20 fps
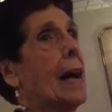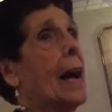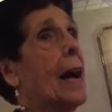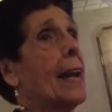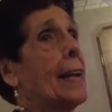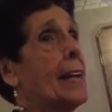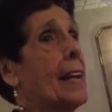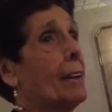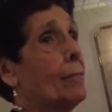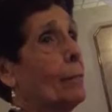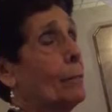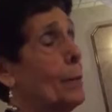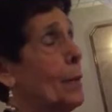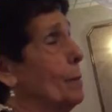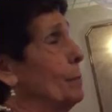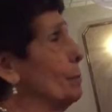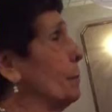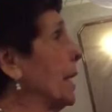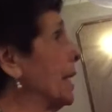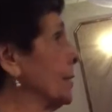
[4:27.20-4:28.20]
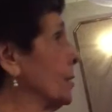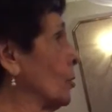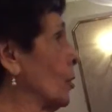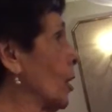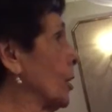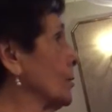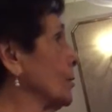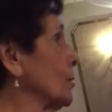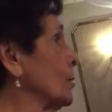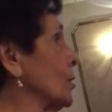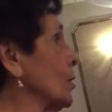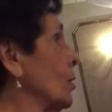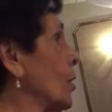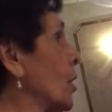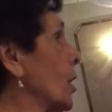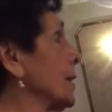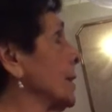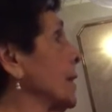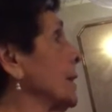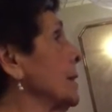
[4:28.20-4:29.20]
I have my daughter,
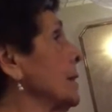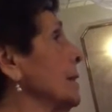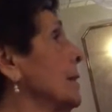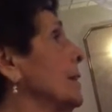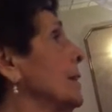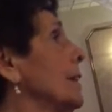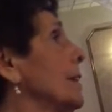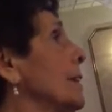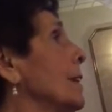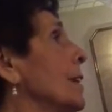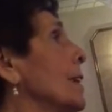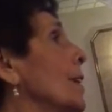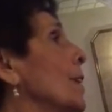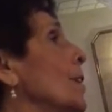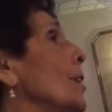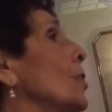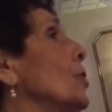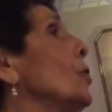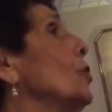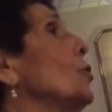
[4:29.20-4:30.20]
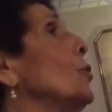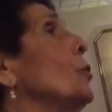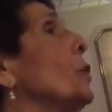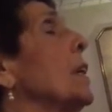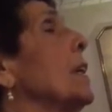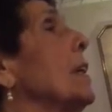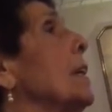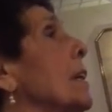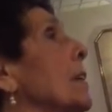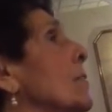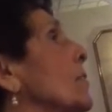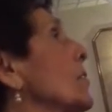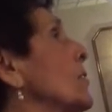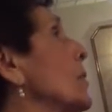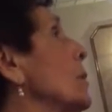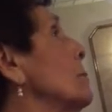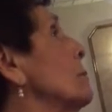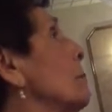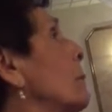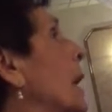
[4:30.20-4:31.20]
Donna, who
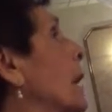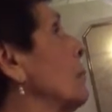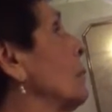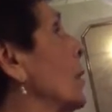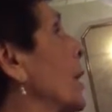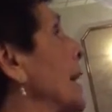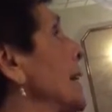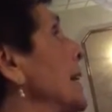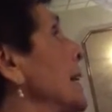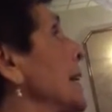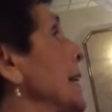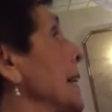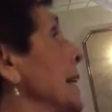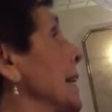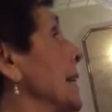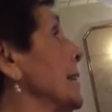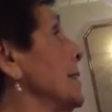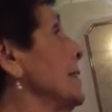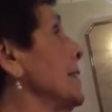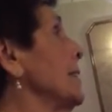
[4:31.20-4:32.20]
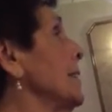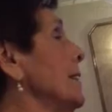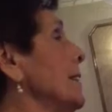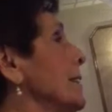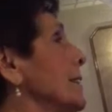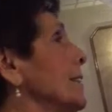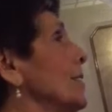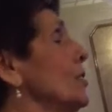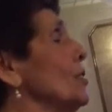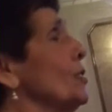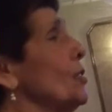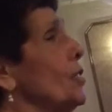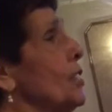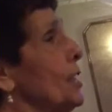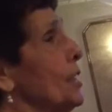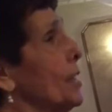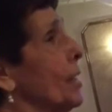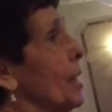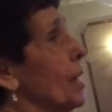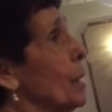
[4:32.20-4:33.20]
is my right hand.
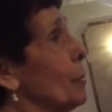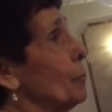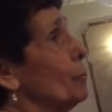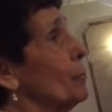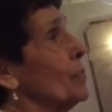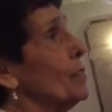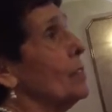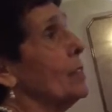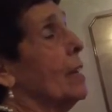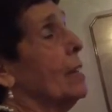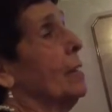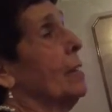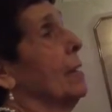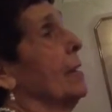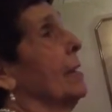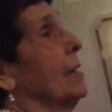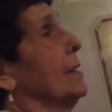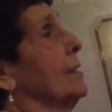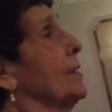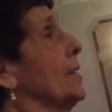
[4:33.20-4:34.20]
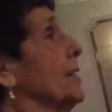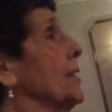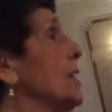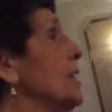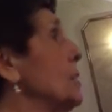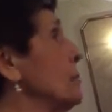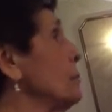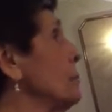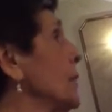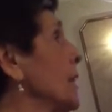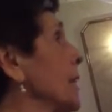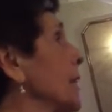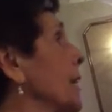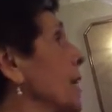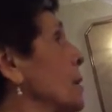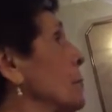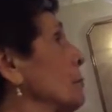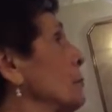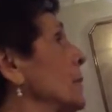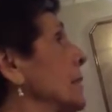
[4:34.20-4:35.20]
She comes to keep me
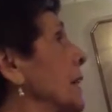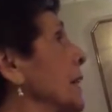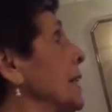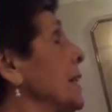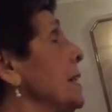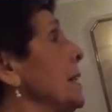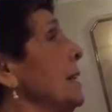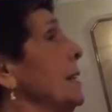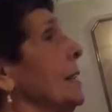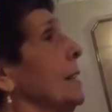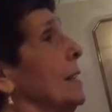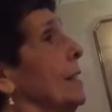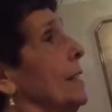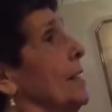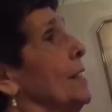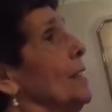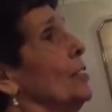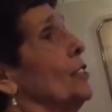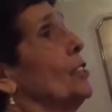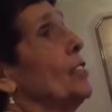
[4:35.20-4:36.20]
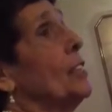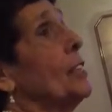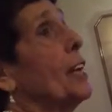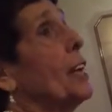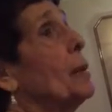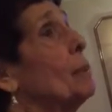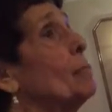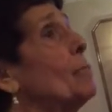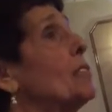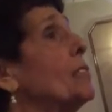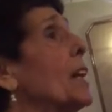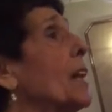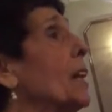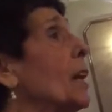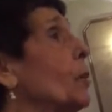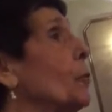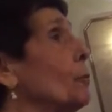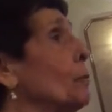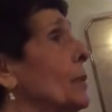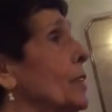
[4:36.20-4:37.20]
company. She comes to
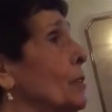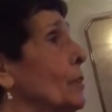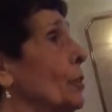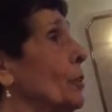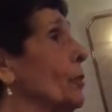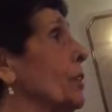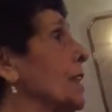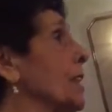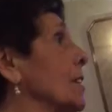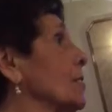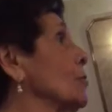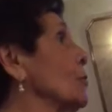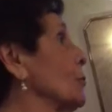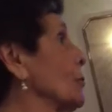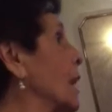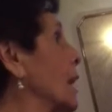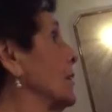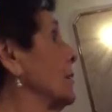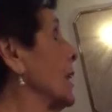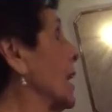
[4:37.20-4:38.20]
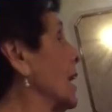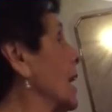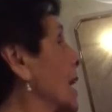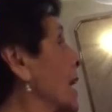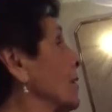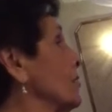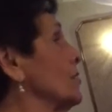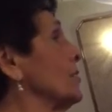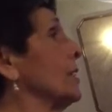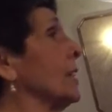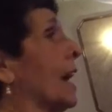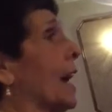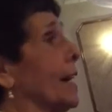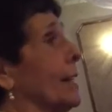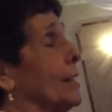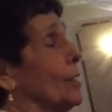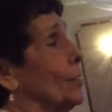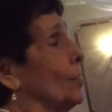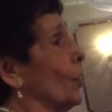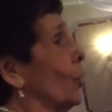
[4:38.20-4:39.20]
help me do things around the house that I
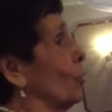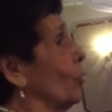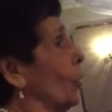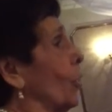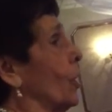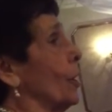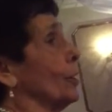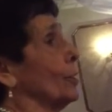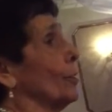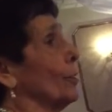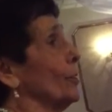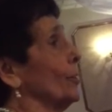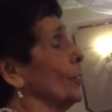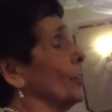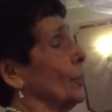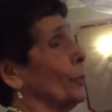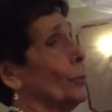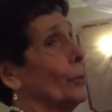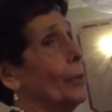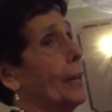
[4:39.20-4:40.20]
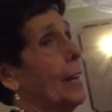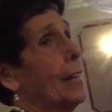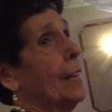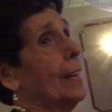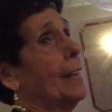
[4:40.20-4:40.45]
can no longer do.